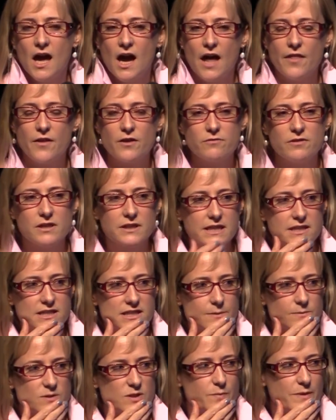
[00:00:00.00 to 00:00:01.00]
And there really
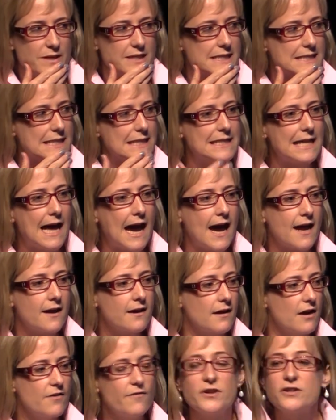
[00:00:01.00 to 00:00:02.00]
seems to be this
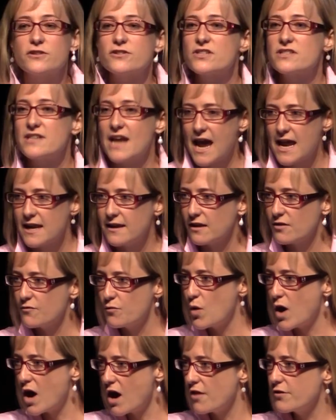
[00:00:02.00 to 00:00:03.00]
lack of understanding of
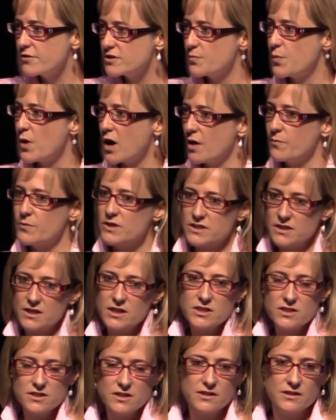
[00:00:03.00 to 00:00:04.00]
what other departments
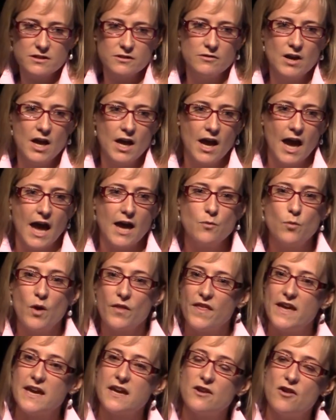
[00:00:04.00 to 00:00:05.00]
can do and
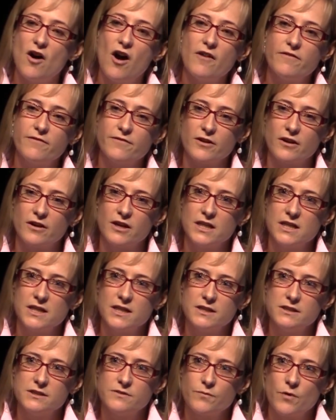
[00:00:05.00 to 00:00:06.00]
what they can offer.
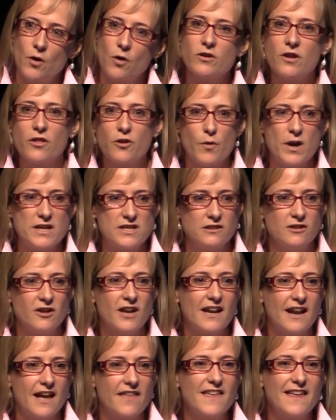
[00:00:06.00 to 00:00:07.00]
Or another way to look
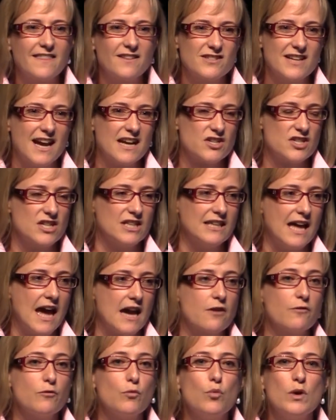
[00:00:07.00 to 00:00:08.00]
at it, I think there's actually a
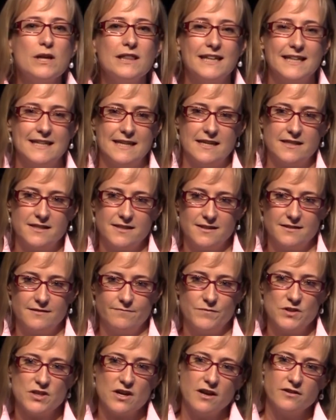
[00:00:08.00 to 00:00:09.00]
lack of willingness
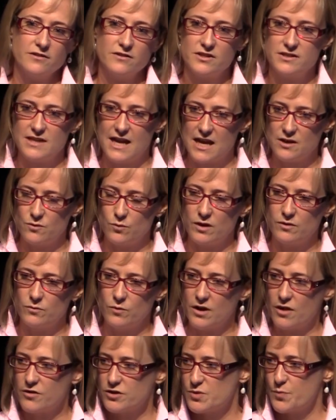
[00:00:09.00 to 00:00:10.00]
to understand
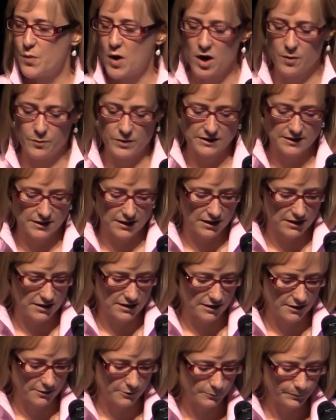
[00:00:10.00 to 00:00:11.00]
what other departments can
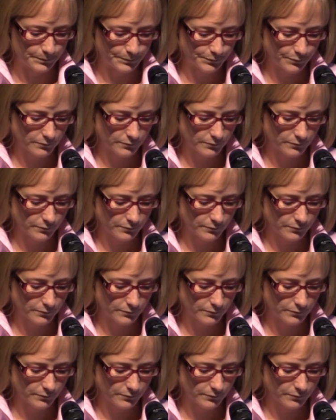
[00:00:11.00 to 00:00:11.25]
do.